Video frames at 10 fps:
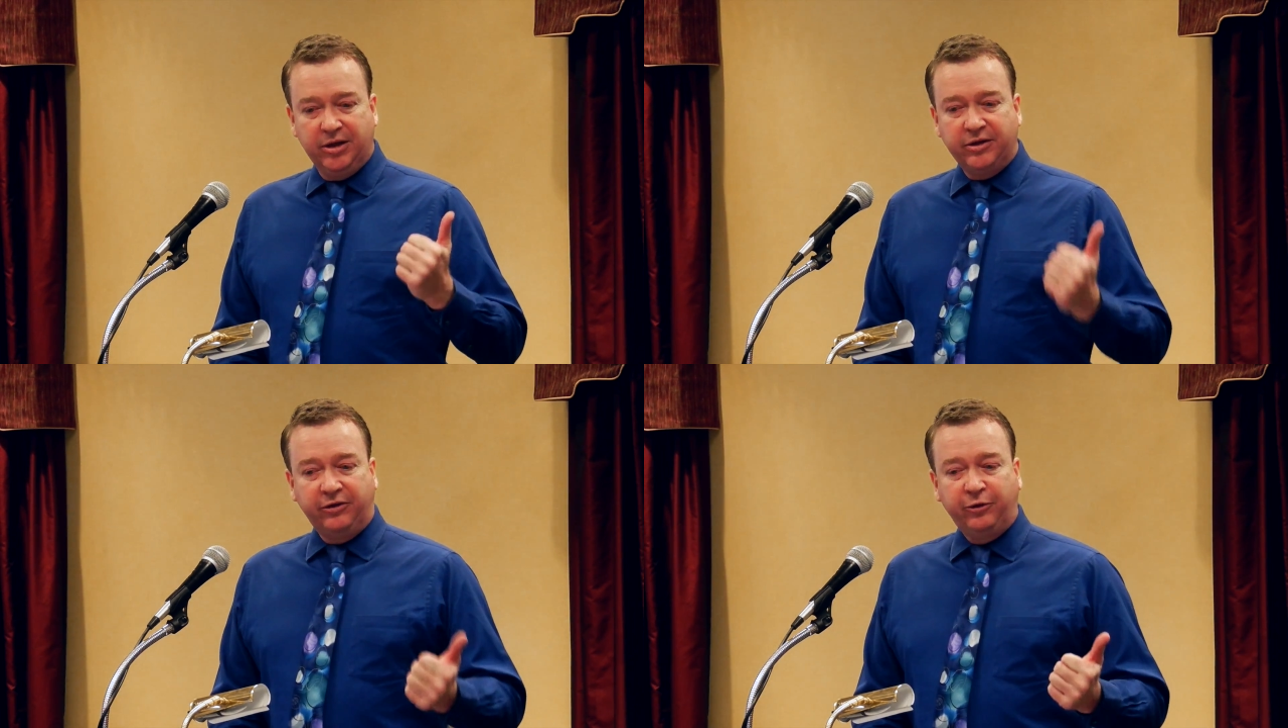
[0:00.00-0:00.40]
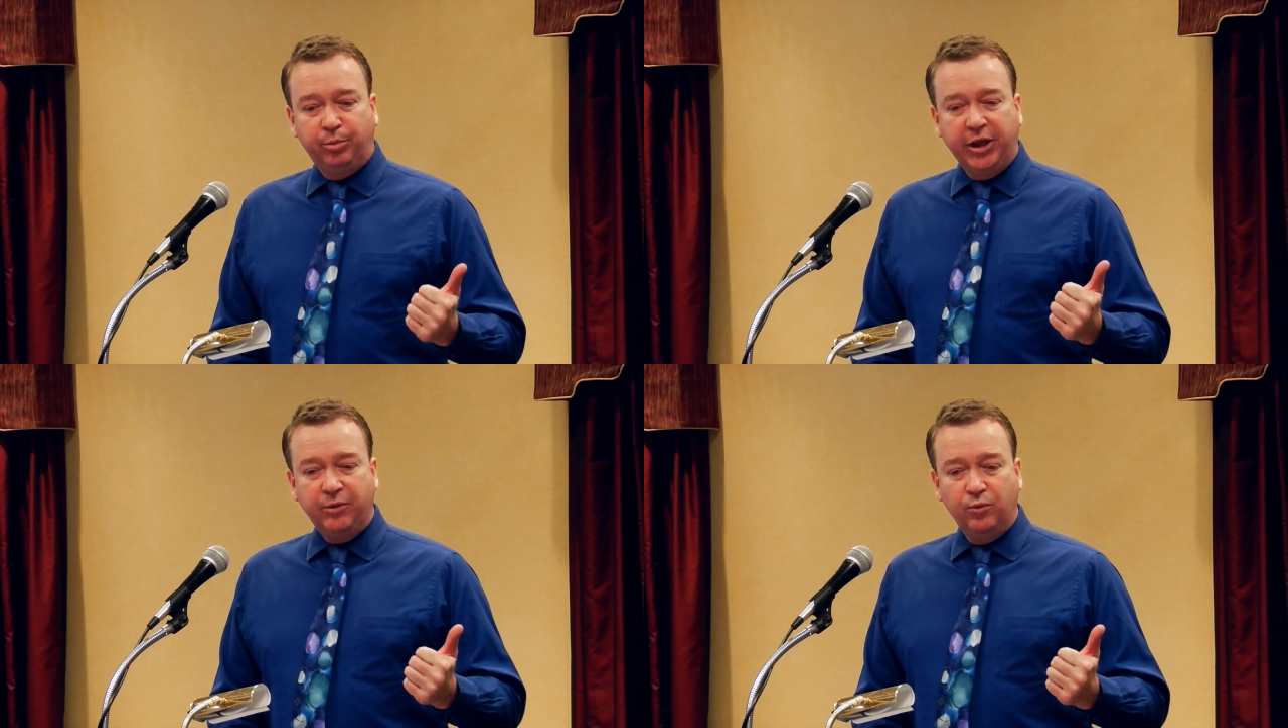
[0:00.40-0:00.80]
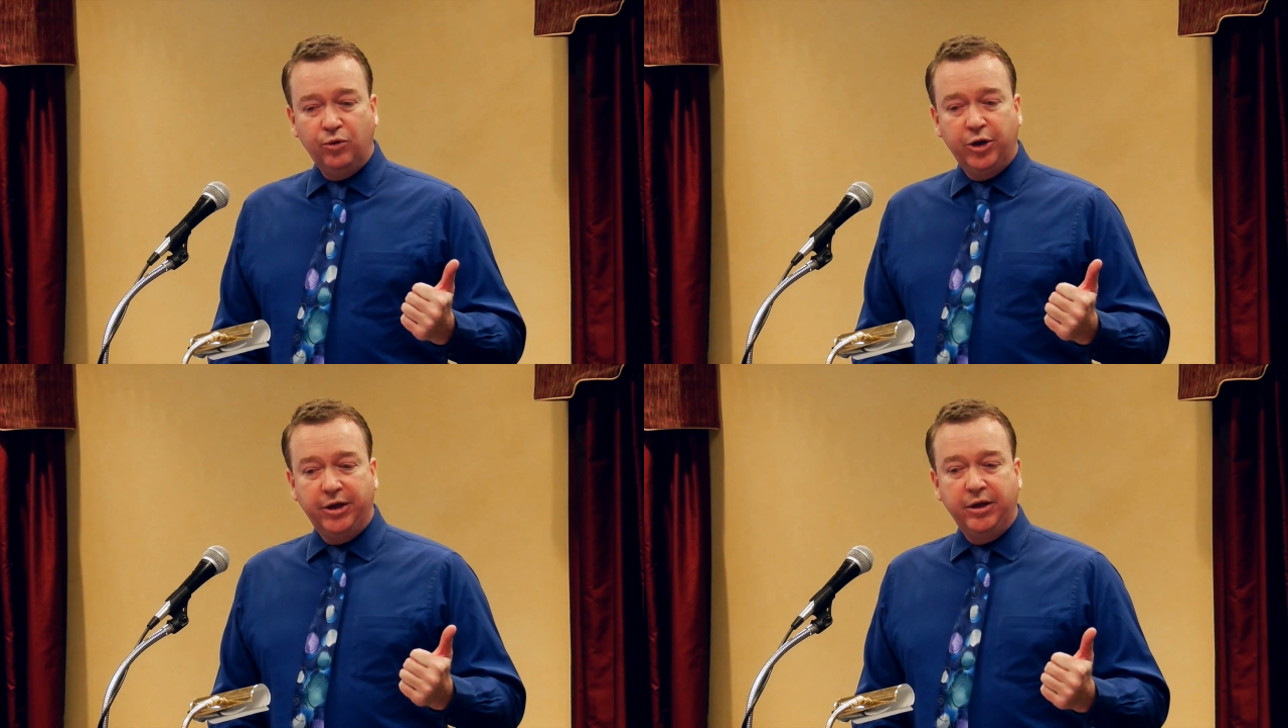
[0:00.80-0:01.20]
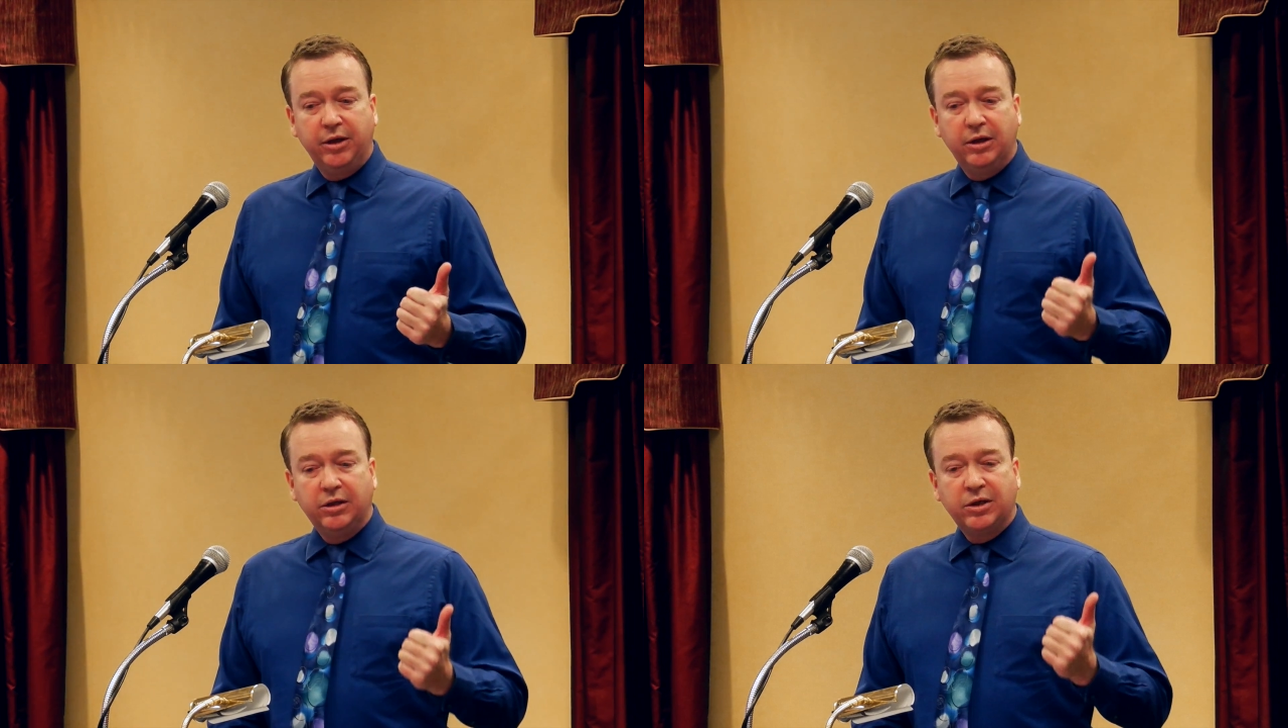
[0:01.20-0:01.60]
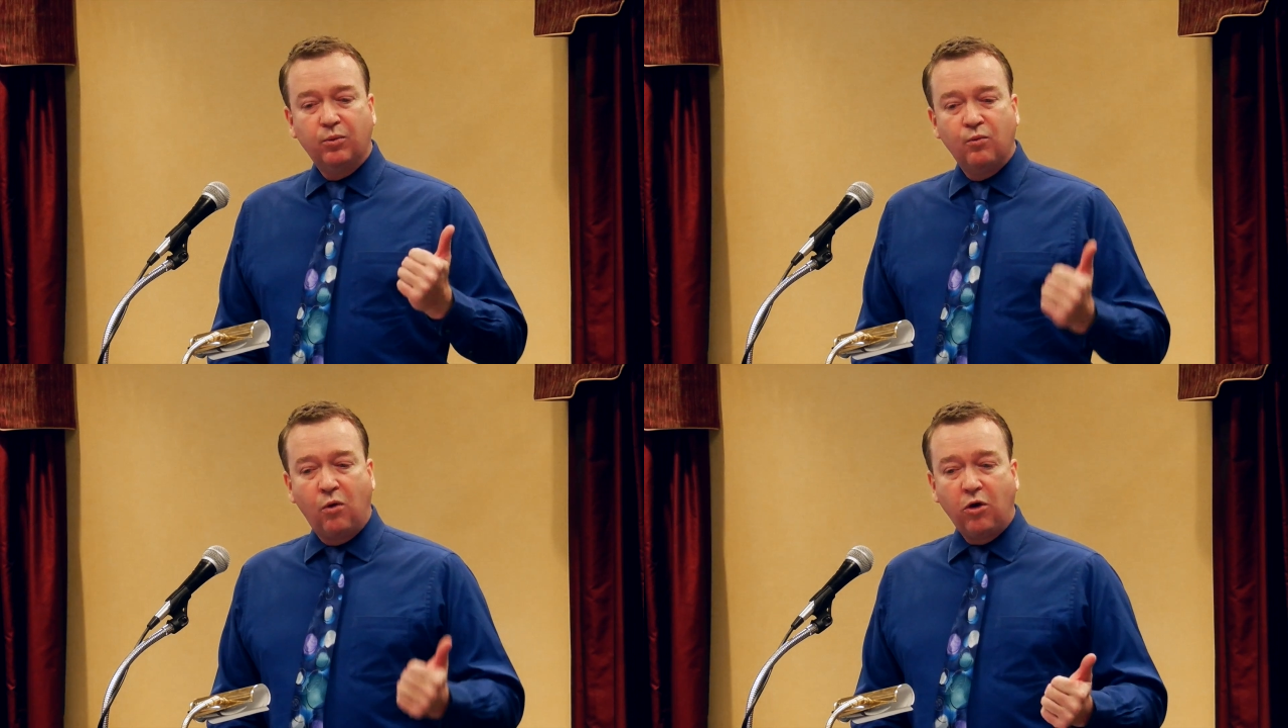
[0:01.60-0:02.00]
to split wood to
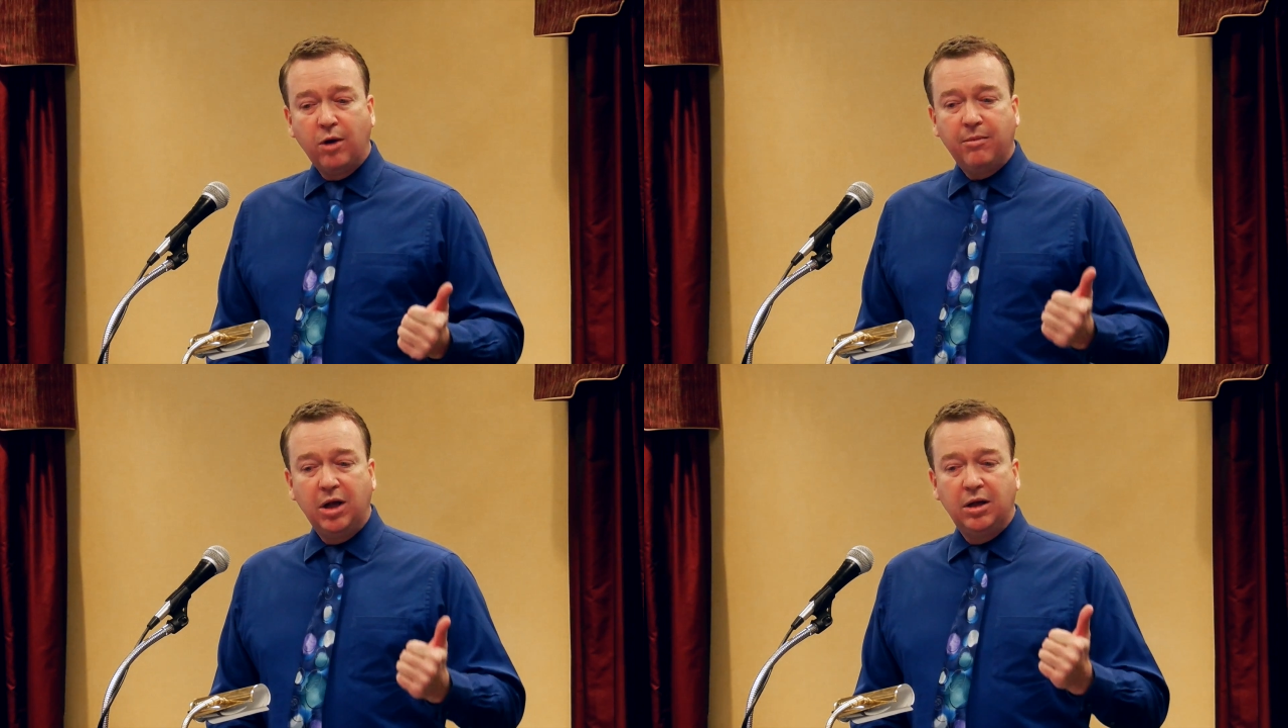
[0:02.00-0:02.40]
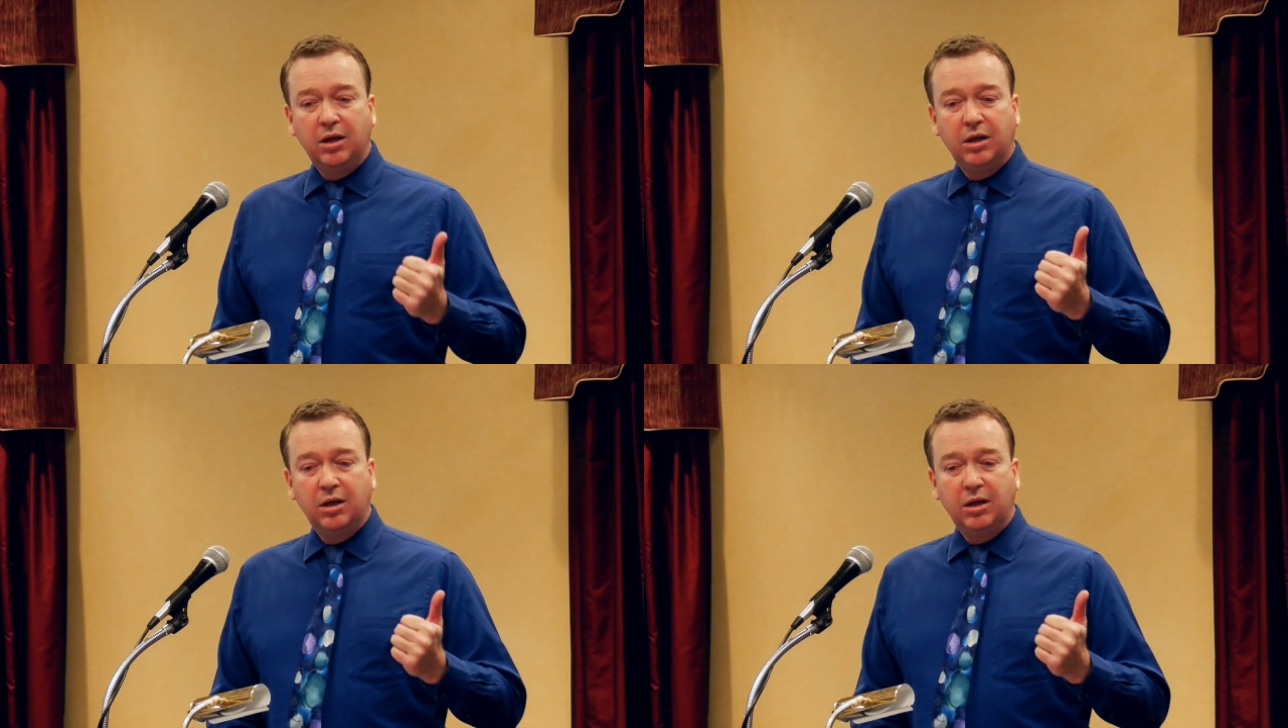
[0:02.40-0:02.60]
warm